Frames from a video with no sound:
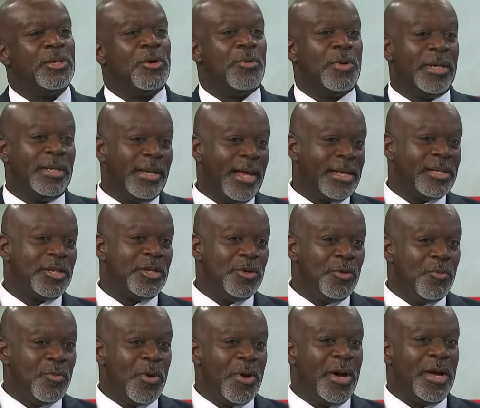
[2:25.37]
And so
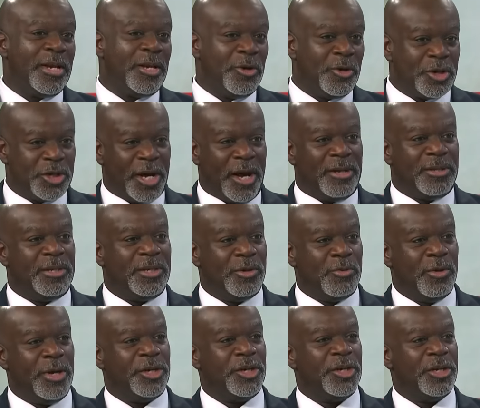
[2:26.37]
unless you want your
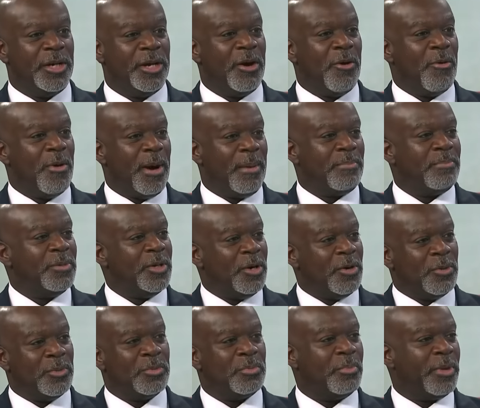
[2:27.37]
child's tuition to go
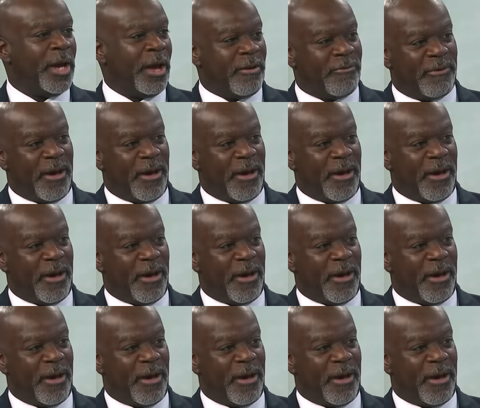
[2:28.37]
up, you know,